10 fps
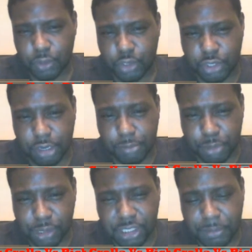Or do you think
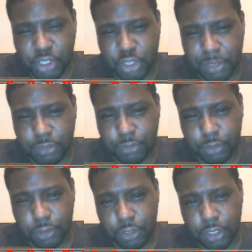Abril's going to be too much
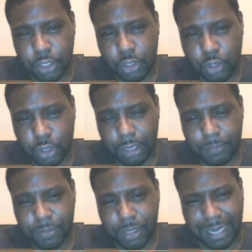for
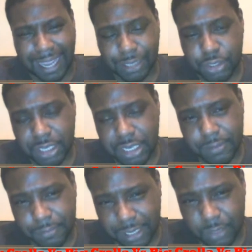Crolla? And how do you think
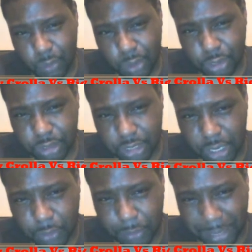this fight will
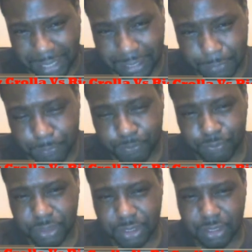go pan out?
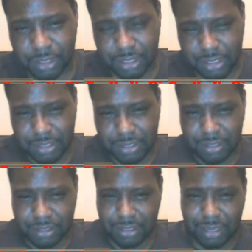
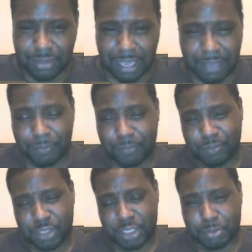Okay,
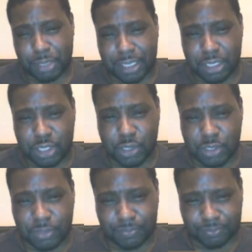just breaking the
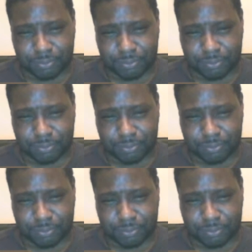news.